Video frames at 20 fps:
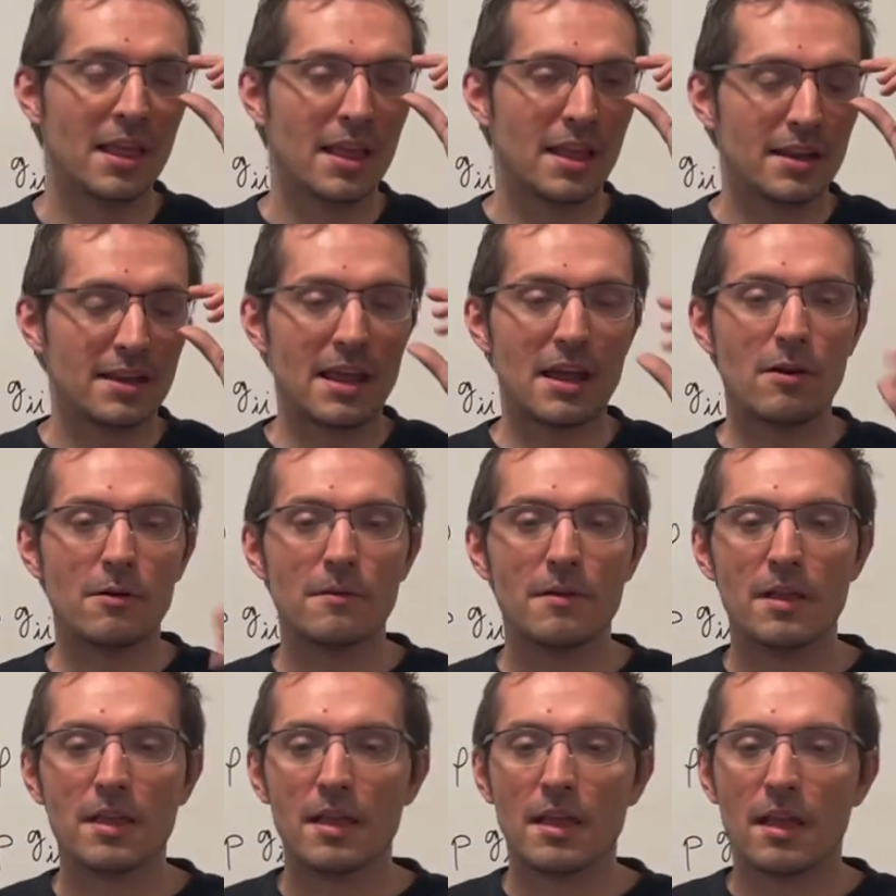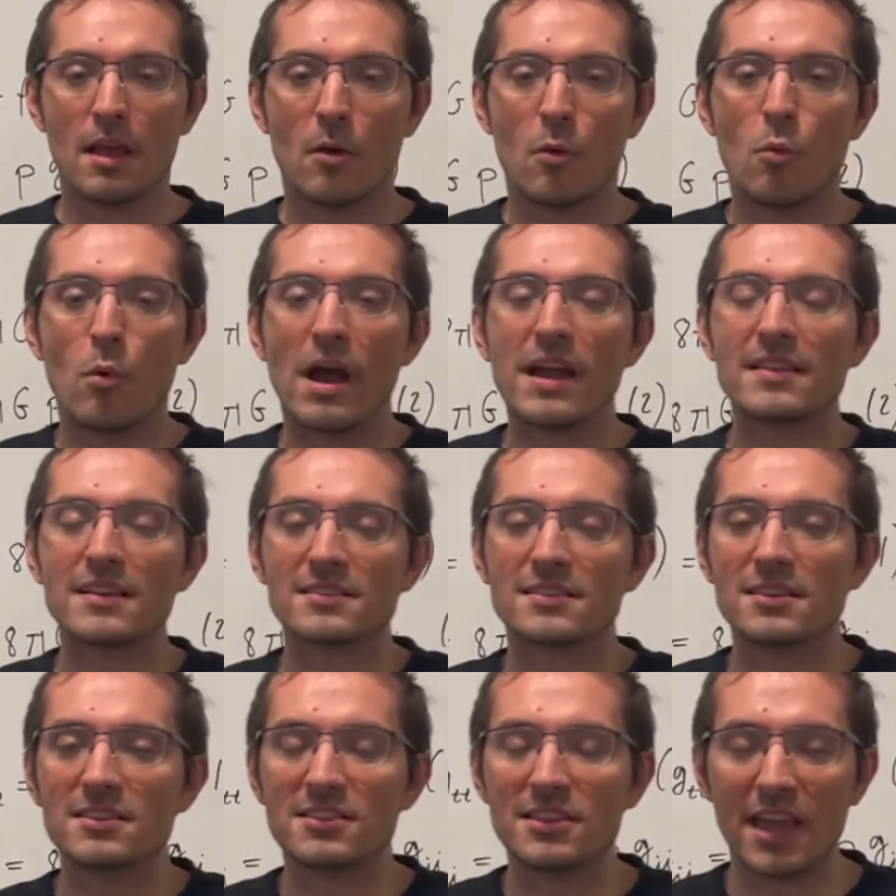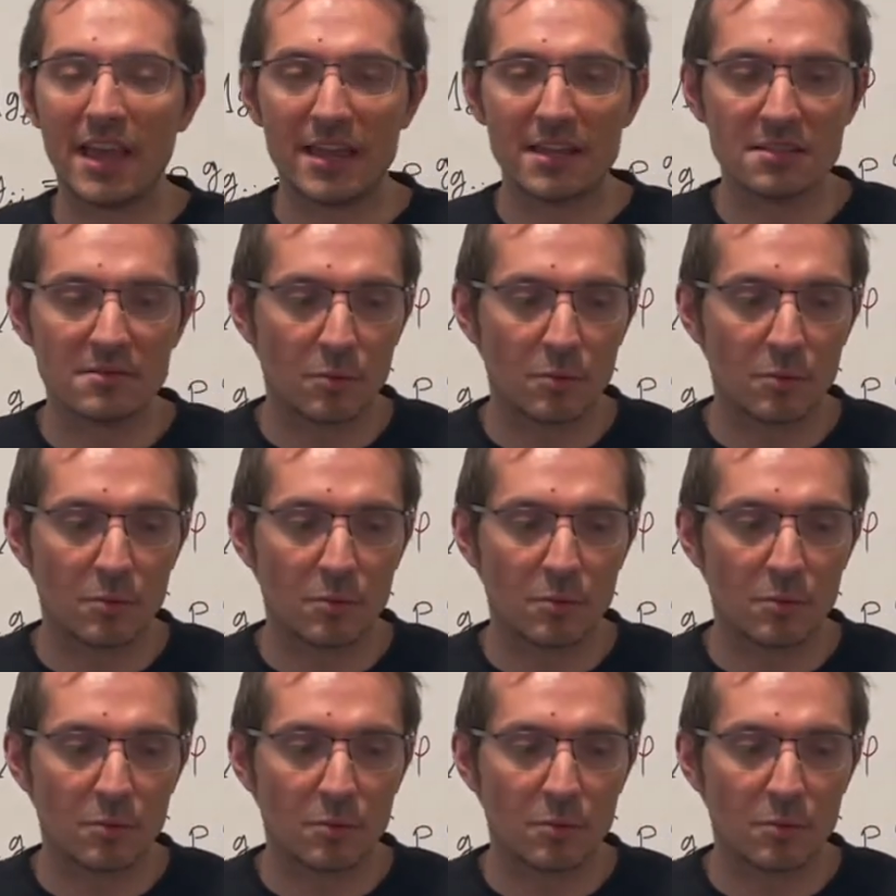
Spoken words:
Now, why does it change?